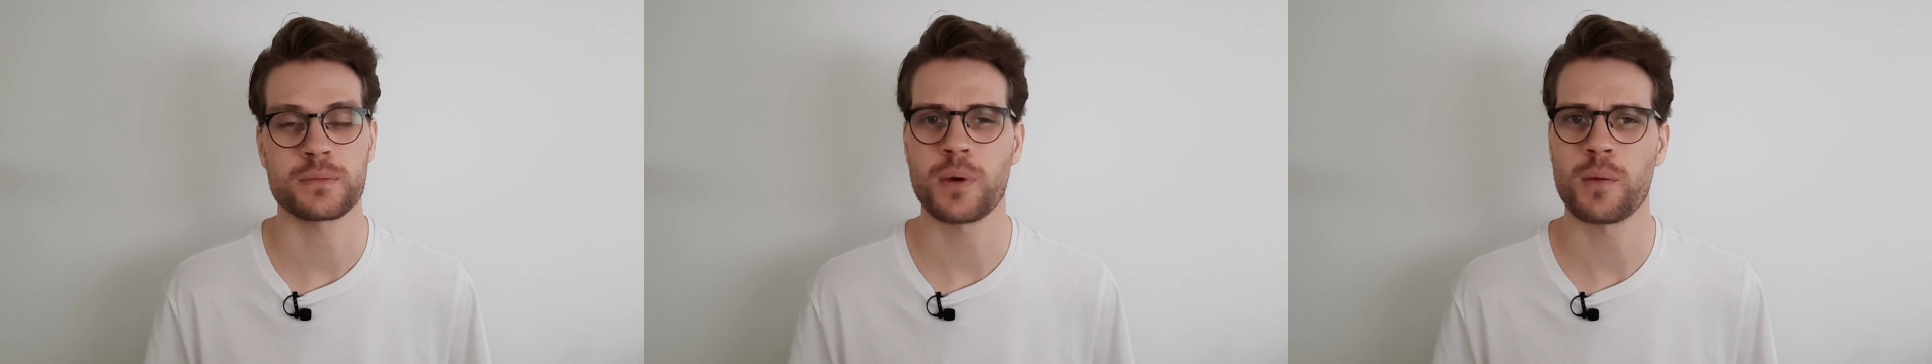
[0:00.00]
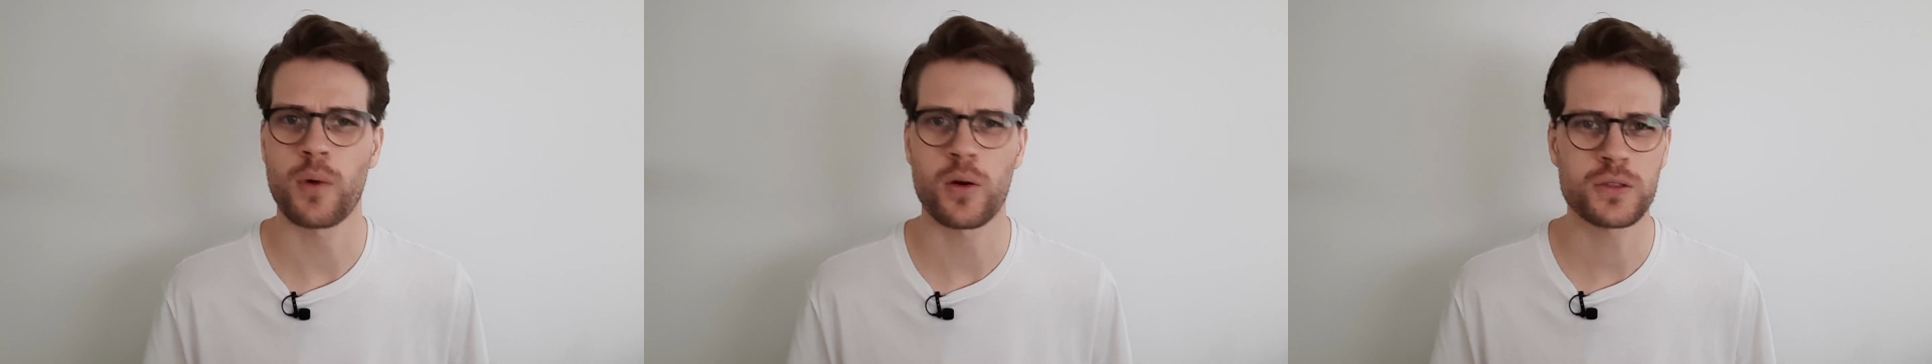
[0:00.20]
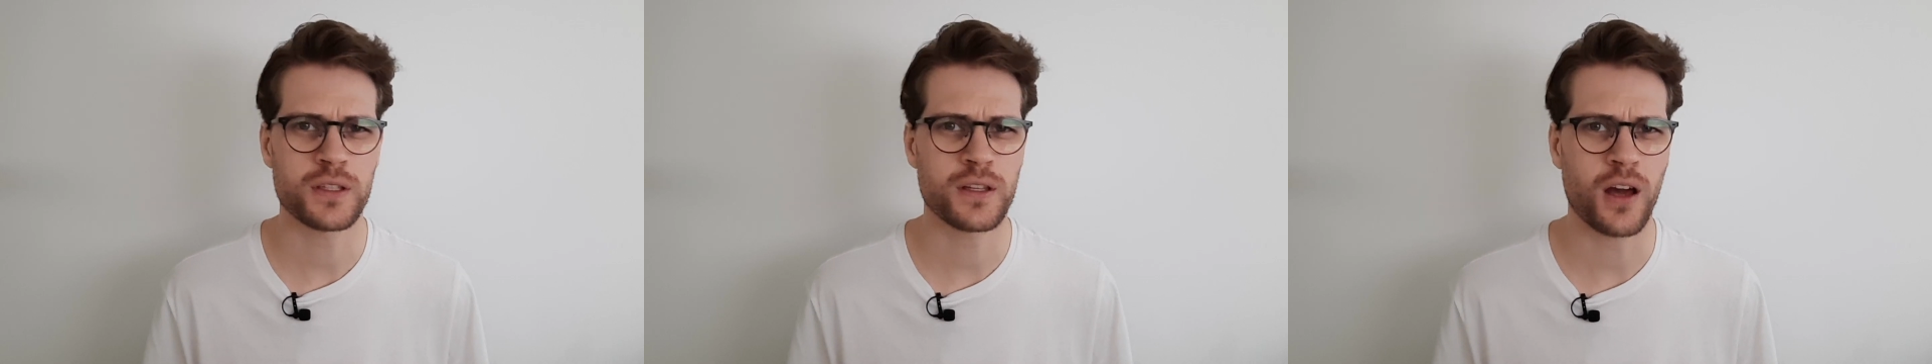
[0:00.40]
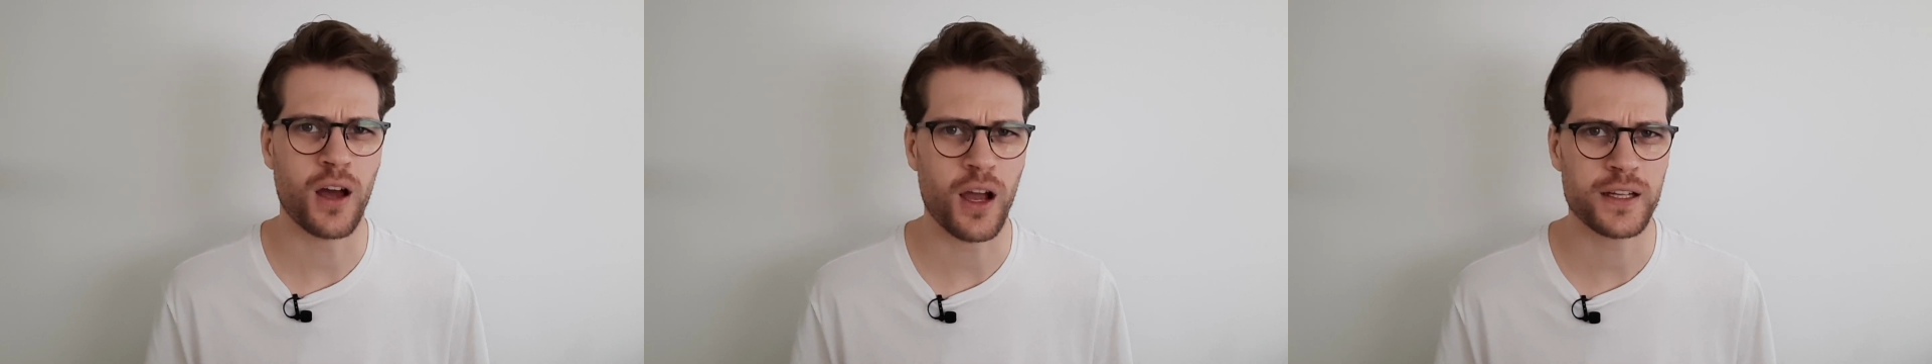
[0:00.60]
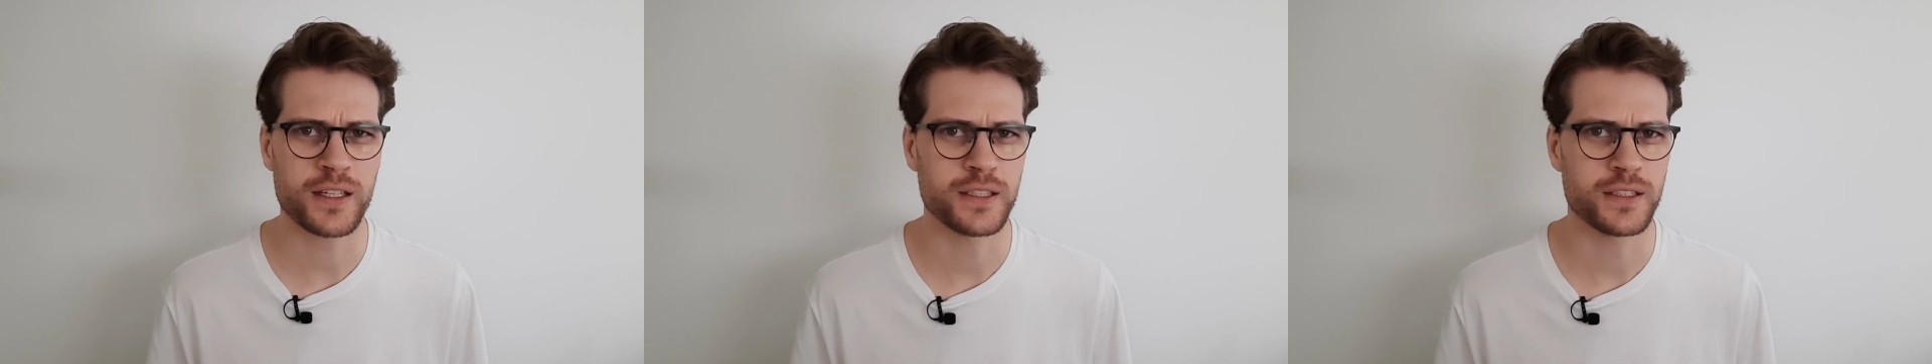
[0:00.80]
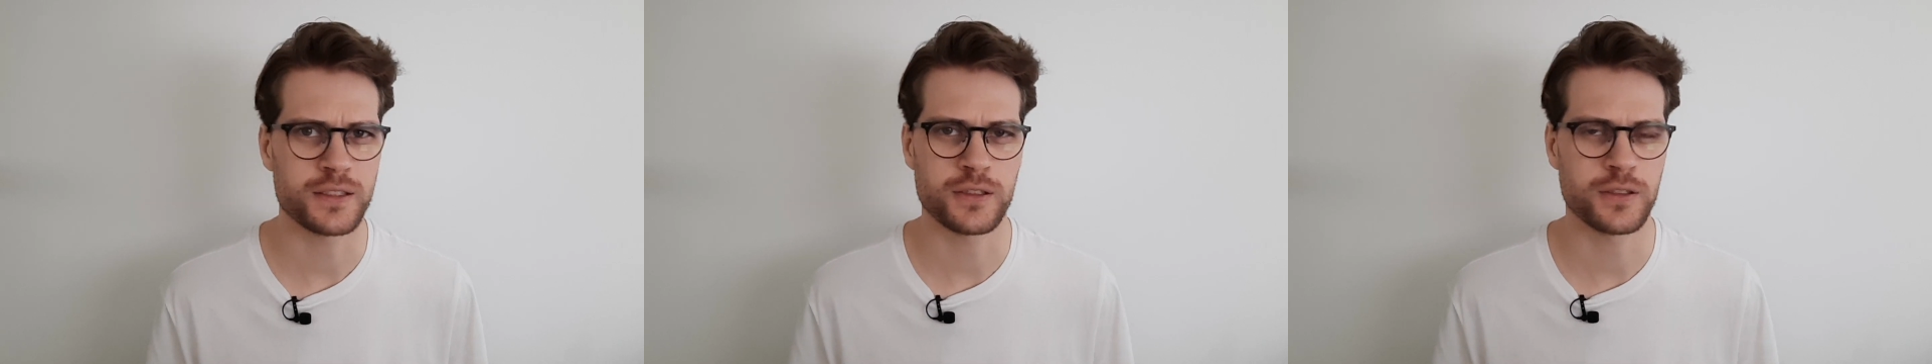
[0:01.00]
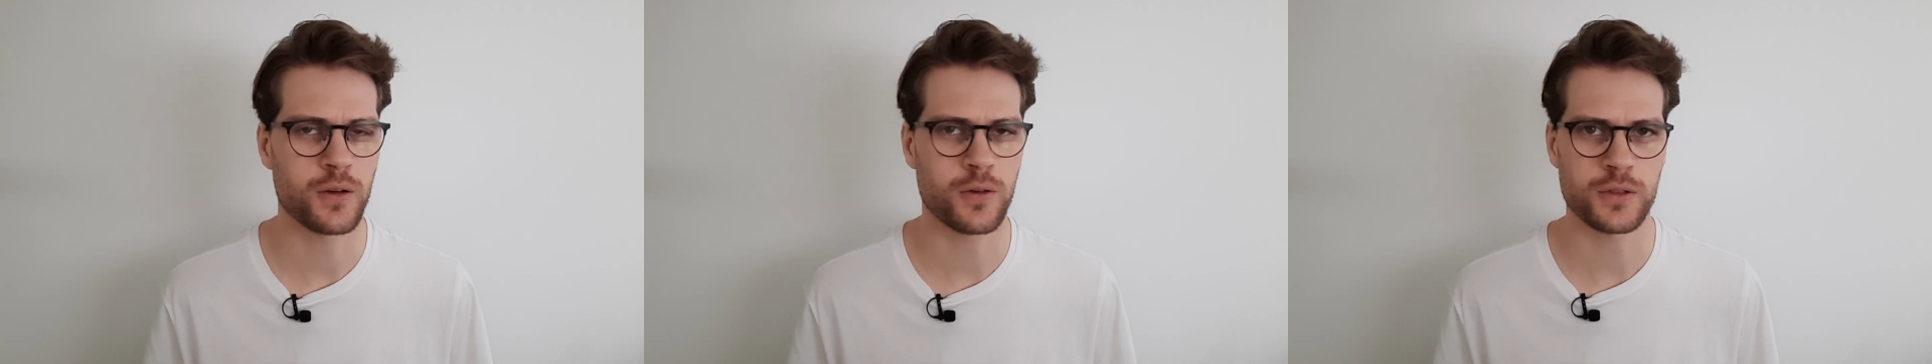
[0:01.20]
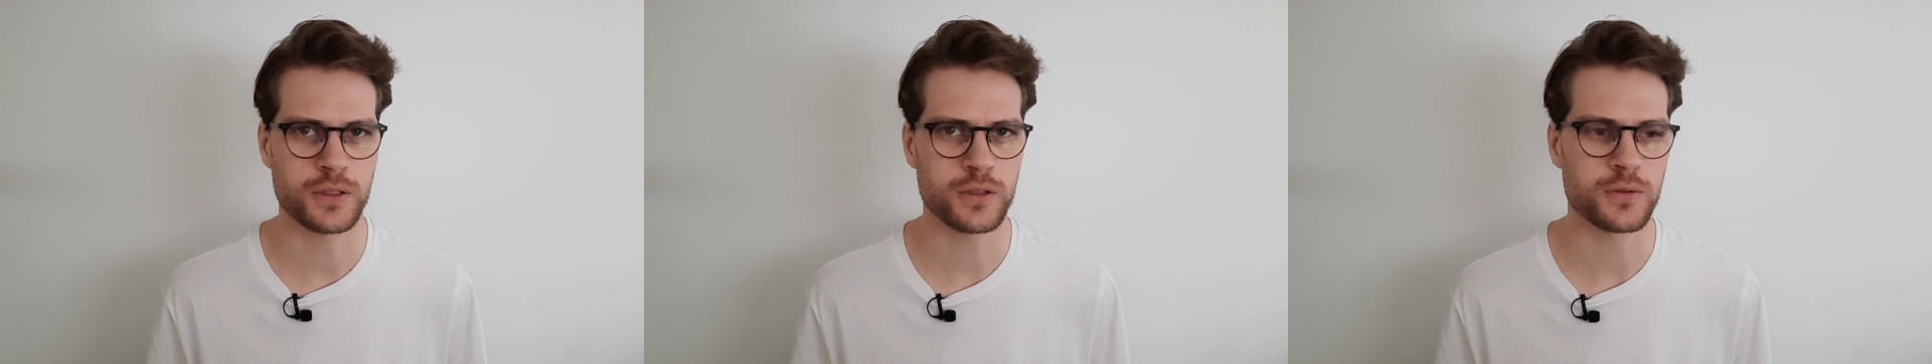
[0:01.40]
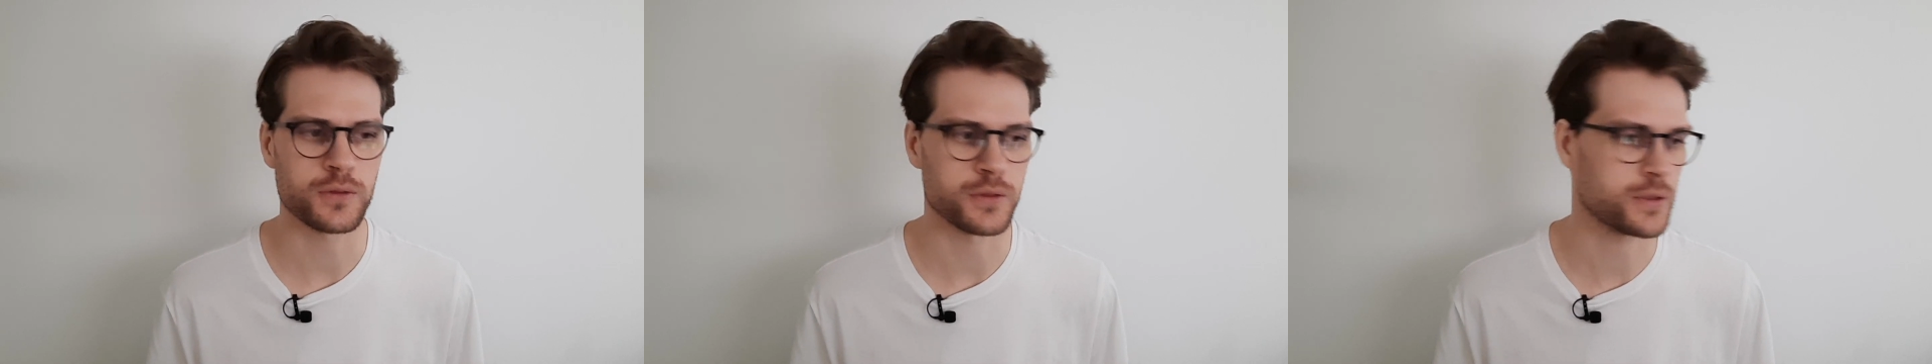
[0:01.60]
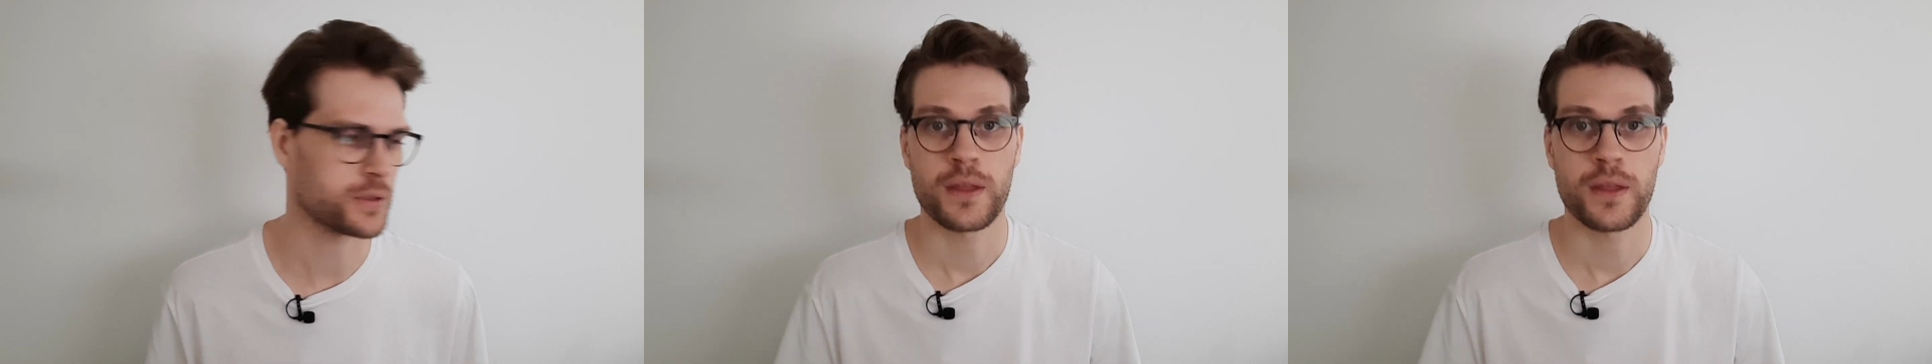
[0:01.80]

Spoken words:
but most of the hotkeys you don't use.